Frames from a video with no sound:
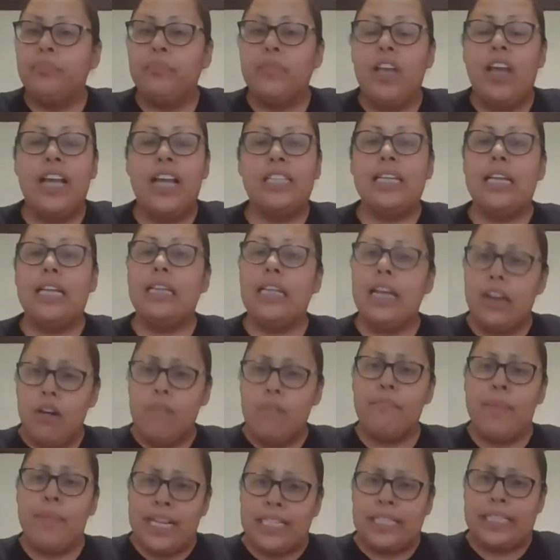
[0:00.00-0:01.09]
It's a little
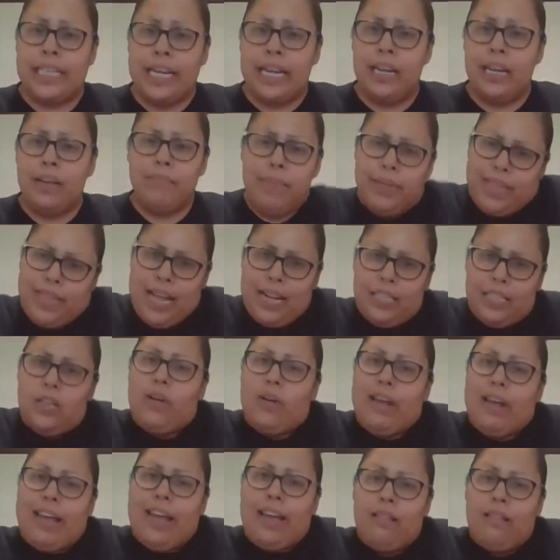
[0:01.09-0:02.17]
messy, but that's
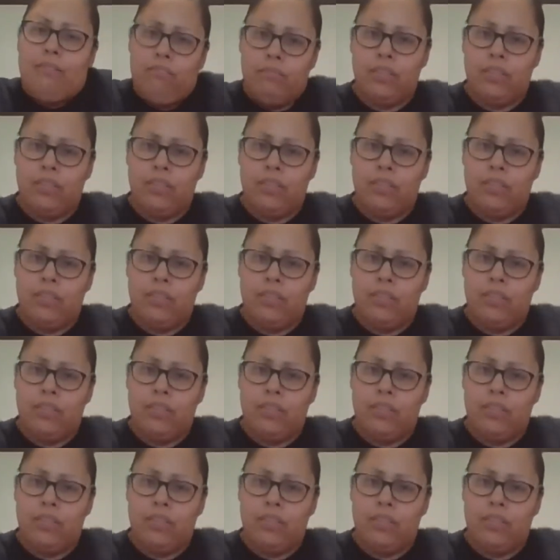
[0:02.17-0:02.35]
okay,